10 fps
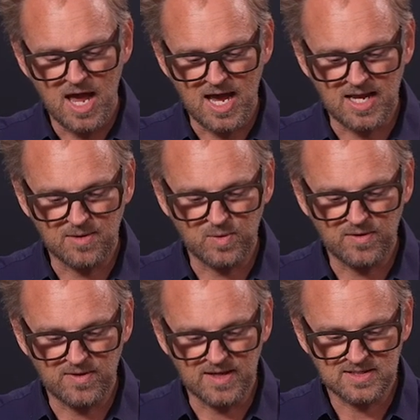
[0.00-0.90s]
And
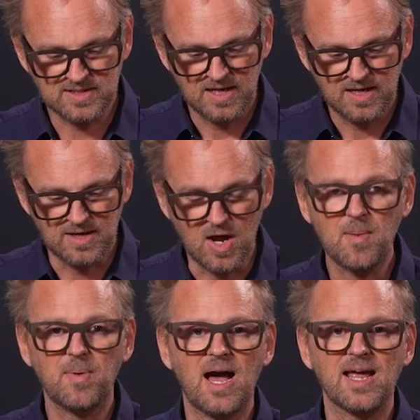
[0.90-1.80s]
with this
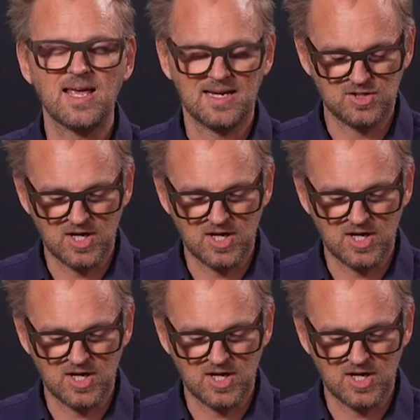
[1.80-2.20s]
knob, I can